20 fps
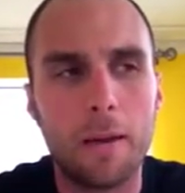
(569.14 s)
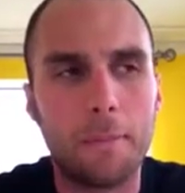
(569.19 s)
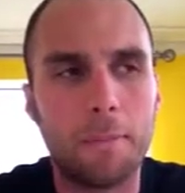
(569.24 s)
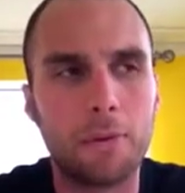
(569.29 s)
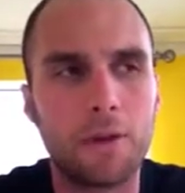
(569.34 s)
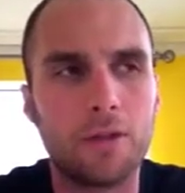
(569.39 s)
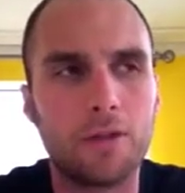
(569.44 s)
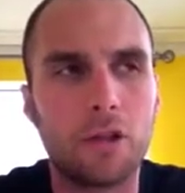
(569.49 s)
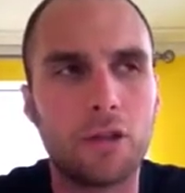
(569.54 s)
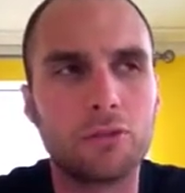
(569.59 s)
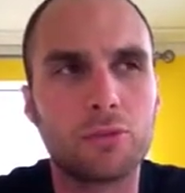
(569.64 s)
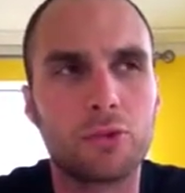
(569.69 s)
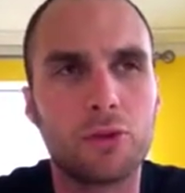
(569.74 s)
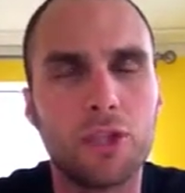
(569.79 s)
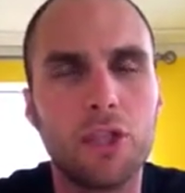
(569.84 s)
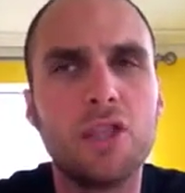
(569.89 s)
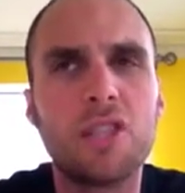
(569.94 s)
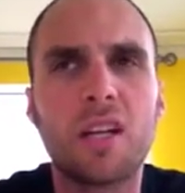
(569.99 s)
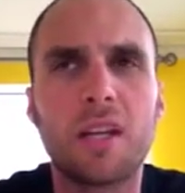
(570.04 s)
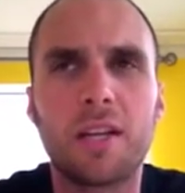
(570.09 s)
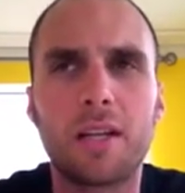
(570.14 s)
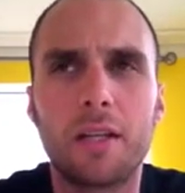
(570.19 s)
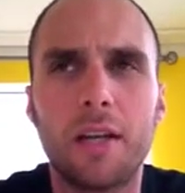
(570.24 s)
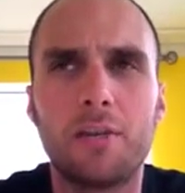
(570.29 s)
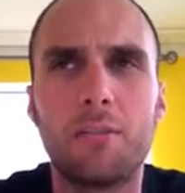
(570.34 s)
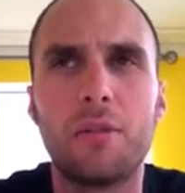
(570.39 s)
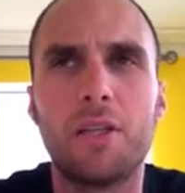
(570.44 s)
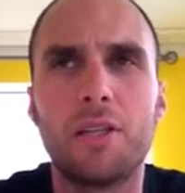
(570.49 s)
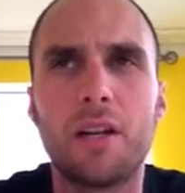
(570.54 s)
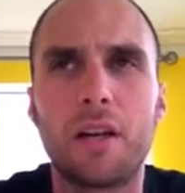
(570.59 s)
pretty trustworthy. You
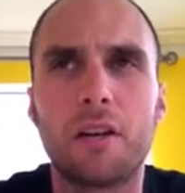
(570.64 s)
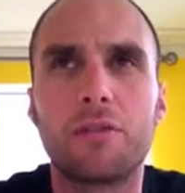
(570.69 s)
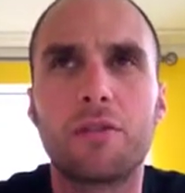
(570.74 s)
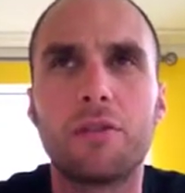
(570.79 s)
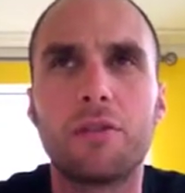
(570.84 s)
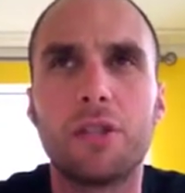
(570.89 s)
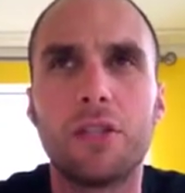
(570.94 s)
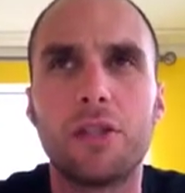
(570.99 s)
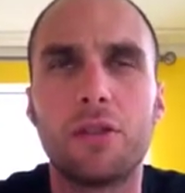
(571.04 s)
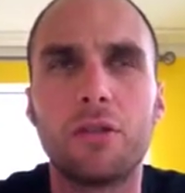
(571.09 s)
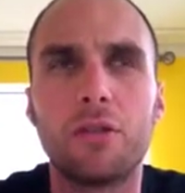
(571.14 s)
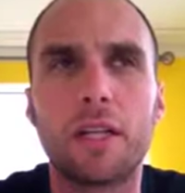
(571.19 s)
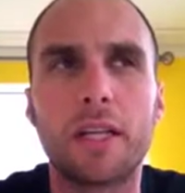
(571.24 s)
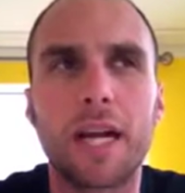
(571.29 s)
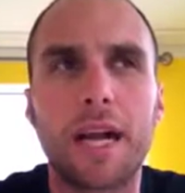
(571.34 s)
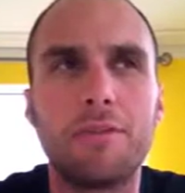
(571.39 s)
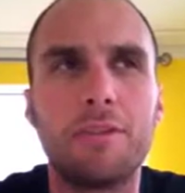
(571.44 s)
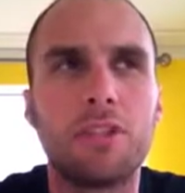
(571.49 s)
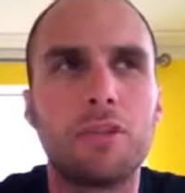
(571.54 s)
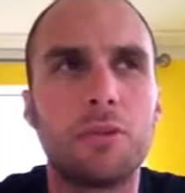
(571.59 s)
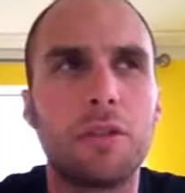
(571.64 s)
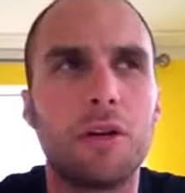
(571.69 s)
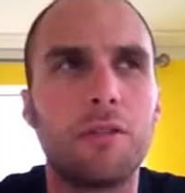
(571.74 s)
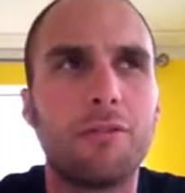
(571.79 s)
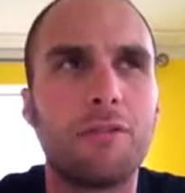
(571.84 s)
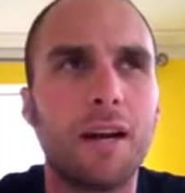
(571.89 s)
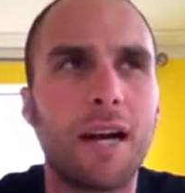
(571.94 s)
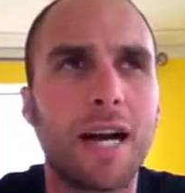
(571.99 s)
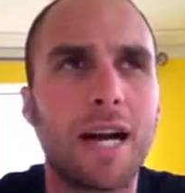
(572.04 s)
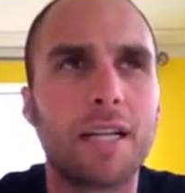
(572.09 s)
have to be careful, like obviously we know
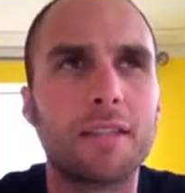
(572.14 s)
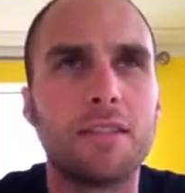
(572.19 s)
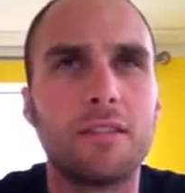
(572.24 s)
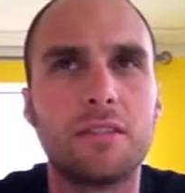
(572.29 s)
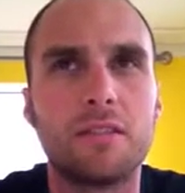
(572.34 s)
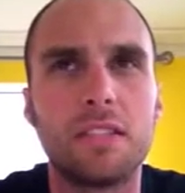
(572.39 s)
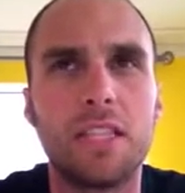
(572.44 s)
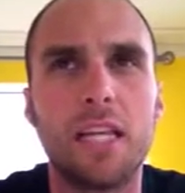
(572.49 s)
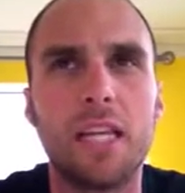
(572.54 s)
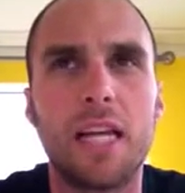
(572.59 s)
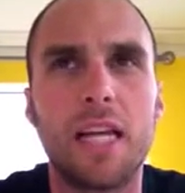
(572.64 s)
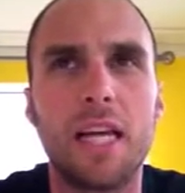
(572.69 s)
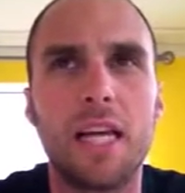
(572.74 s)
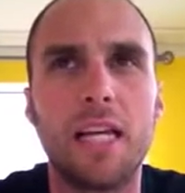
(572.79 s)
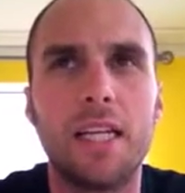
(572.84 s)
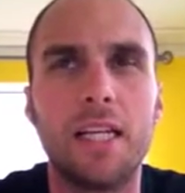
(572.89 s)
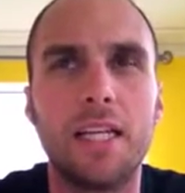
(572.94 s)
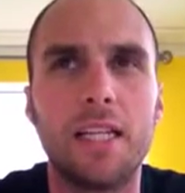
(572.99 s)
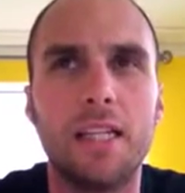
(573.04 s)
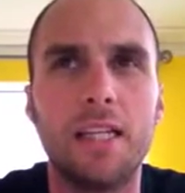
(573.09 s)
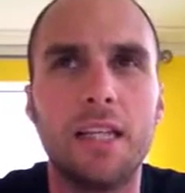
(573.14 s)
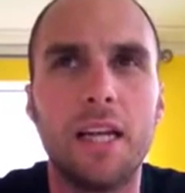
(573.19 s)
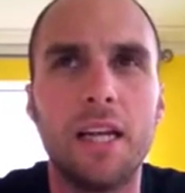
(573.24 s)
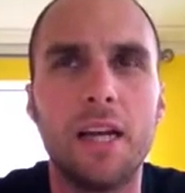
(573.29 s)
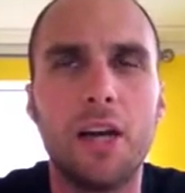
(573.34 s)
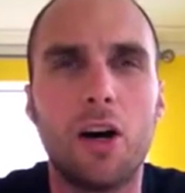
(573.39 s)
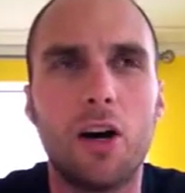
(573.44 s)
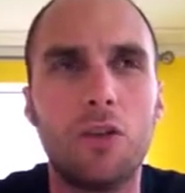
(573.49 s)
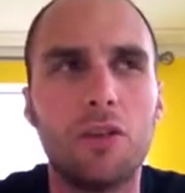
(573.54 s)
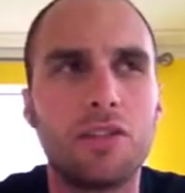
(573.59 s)
Fox and CNN and
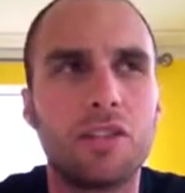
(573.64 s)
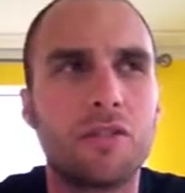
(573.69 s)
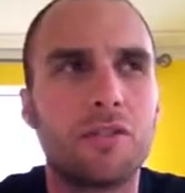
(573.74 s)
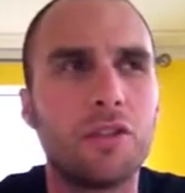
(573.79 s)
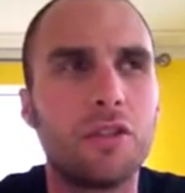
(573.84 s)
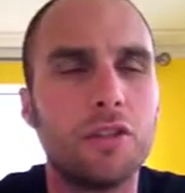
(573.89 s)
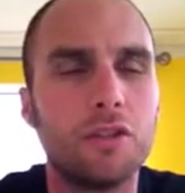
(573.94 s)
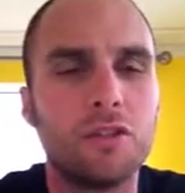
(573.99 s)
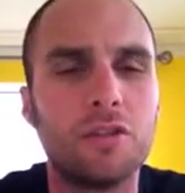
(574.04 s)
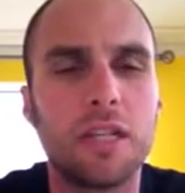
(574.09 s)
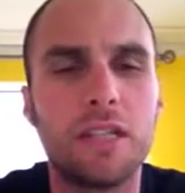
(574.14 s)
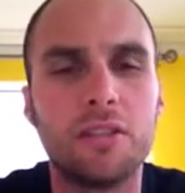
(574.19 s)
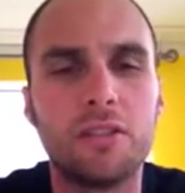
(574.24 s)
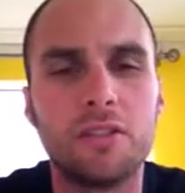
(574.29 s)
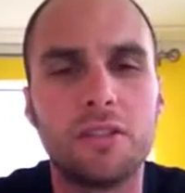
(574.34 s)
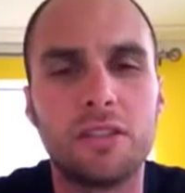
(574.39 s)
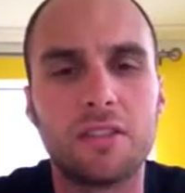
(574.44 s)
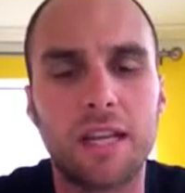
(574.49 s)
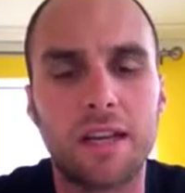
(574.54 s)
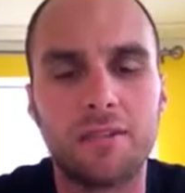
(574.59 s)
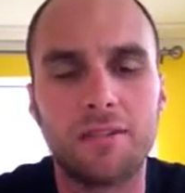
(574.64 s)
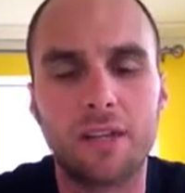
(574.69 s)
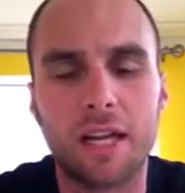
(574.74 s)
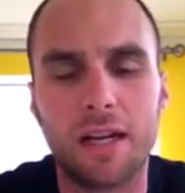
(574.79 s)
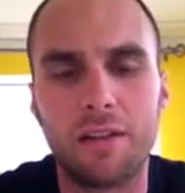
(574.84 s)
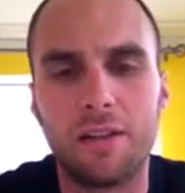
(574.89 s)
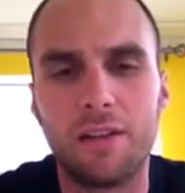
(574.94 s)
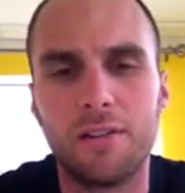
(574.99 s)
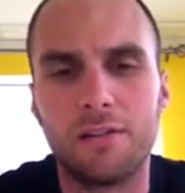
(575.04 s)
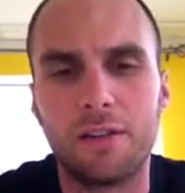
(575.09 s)
all these different news agencies have
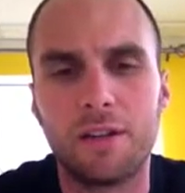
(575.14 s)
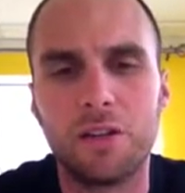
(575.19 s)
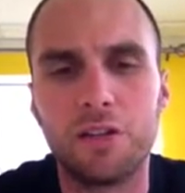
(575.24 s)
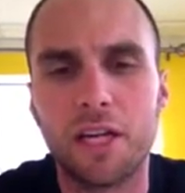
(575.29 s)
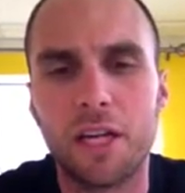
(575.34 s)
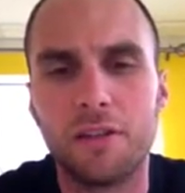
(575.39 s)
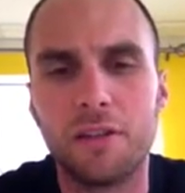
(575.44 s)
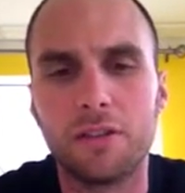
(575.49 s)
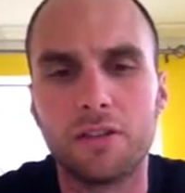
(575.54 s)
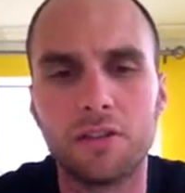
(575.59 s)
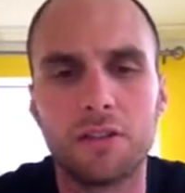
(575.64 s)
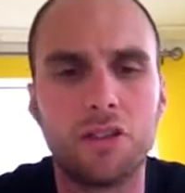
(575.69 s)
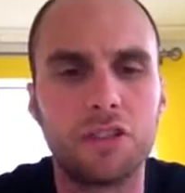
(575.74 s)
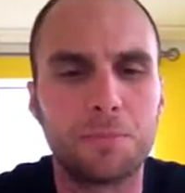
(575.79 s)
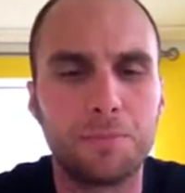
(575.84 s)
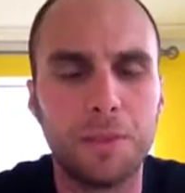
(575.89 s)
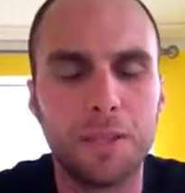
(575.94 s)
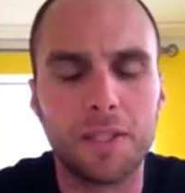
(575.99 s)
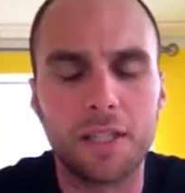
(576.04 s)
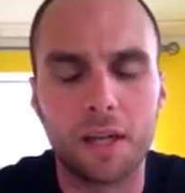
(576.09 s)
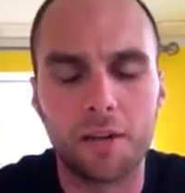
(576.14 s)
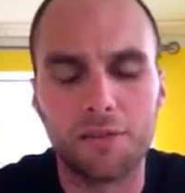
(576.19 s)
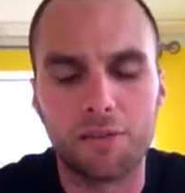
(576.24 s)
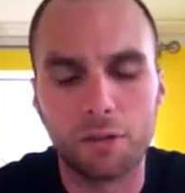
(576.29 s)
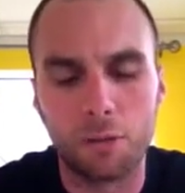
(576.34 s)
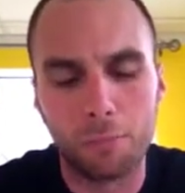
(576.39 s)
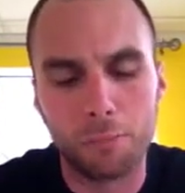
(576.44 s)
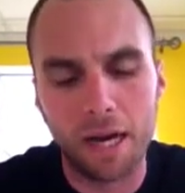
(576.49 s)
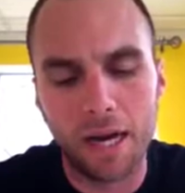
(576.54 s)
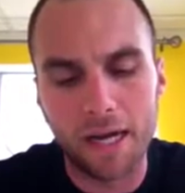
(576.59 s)
kind of different agendas, so just be
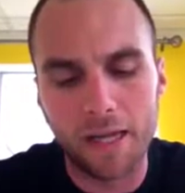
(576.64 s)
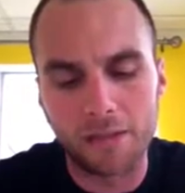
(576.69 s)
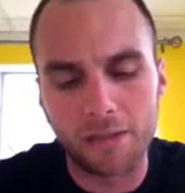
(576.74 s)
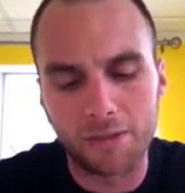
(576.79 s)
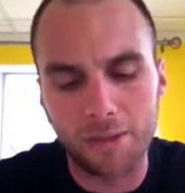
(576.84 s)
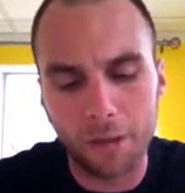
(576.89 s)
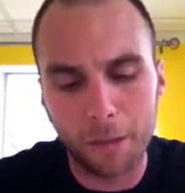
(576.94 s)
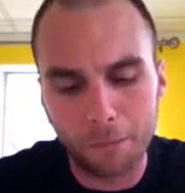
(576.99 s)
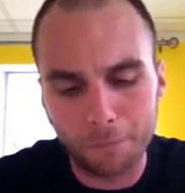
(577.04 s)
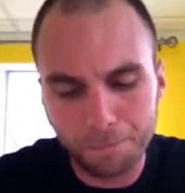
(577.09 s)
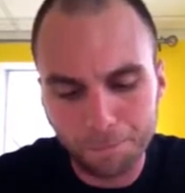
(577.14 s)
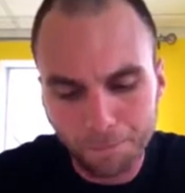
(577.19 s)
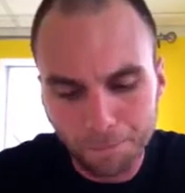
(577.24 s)
careful of bias there.